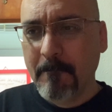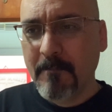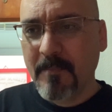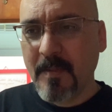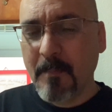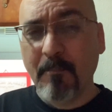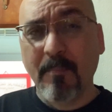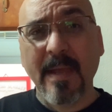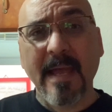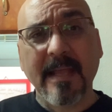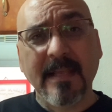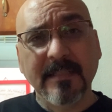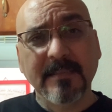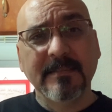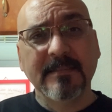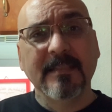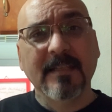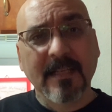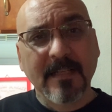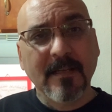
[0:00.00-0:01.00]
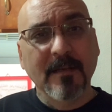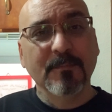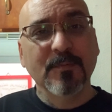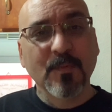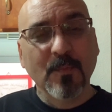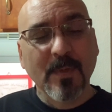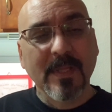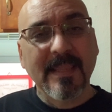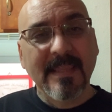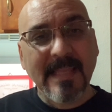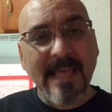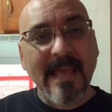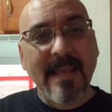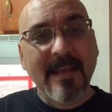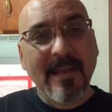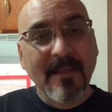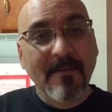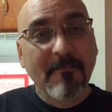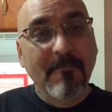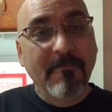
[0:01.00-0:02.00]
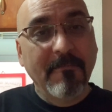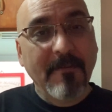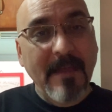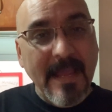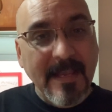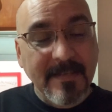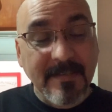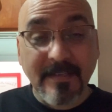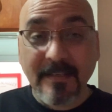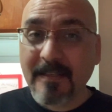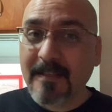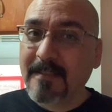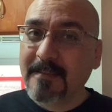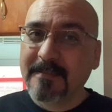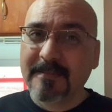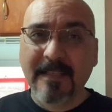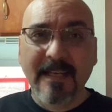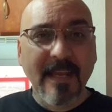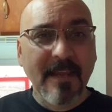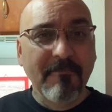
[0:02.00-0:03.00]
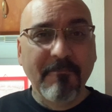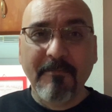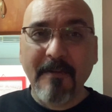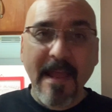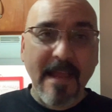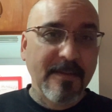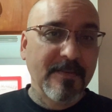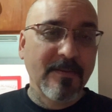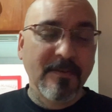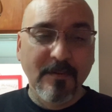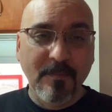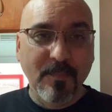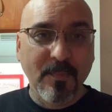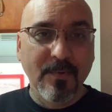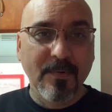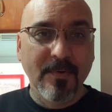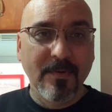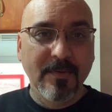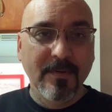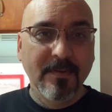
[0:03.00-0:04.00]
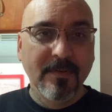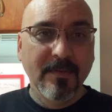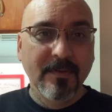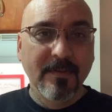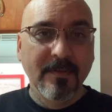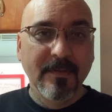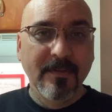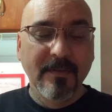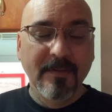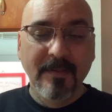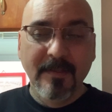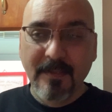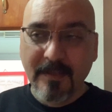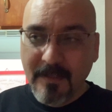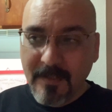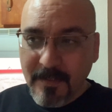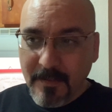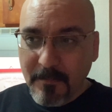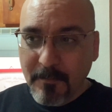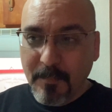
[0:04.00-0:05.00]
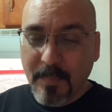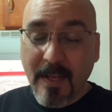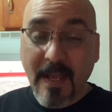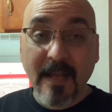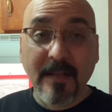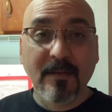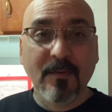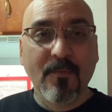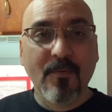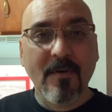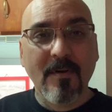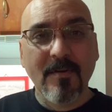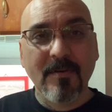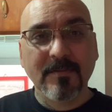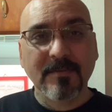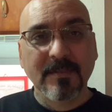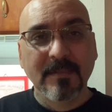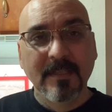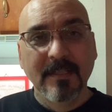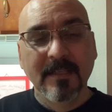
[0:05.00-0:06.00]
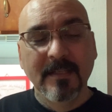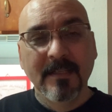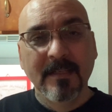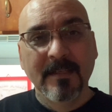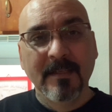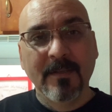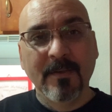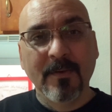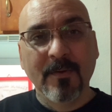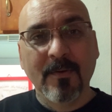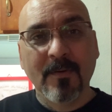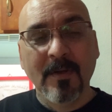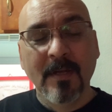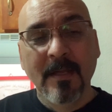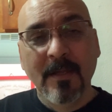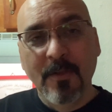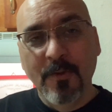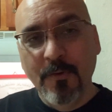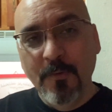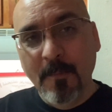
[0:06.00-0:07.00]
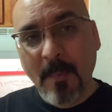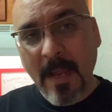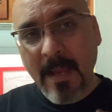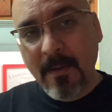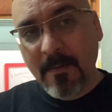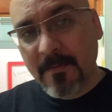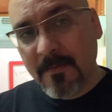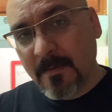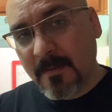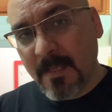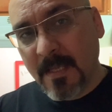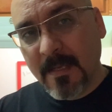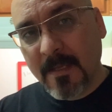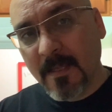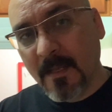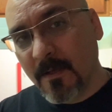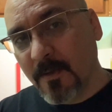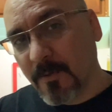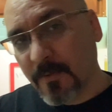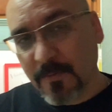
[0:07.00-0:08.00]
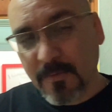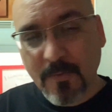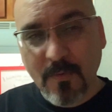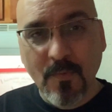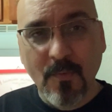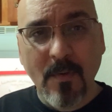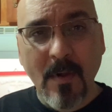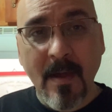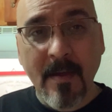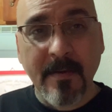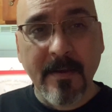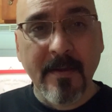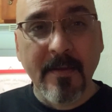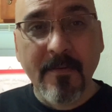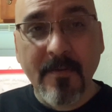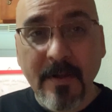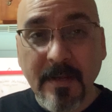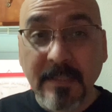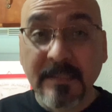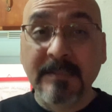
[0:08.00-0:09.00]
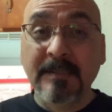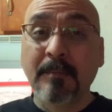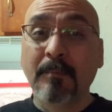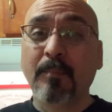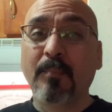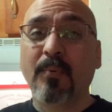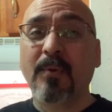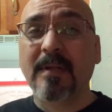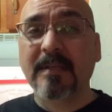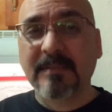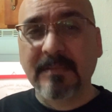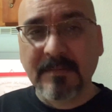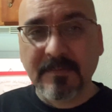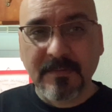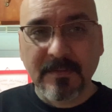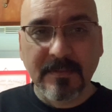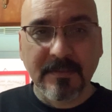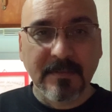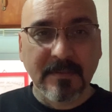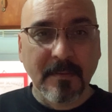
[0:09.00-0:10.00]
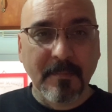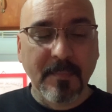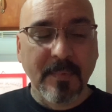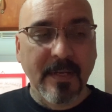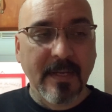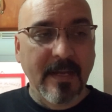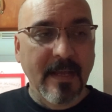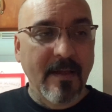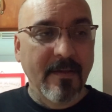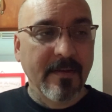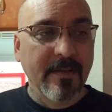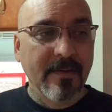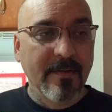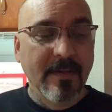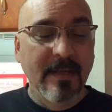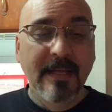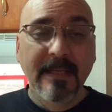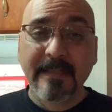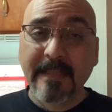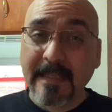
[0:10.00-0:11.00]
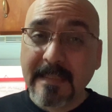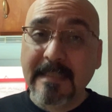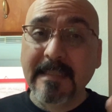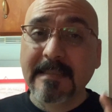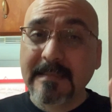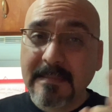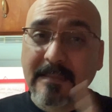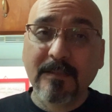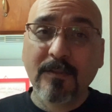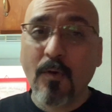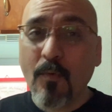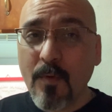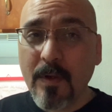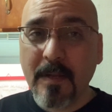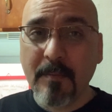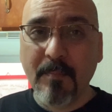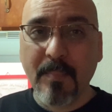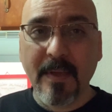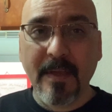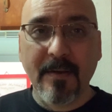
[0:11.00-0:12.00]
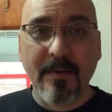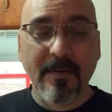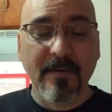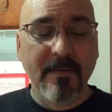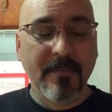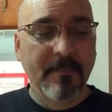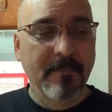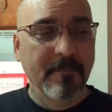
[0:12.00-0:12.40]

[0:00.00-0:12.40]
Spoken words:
the baggage that comes with that fashion, because it ain't fashionable behind the walls. You know, you might think it looks cool out here and it's impressive to somebody out here that doesn't know any better.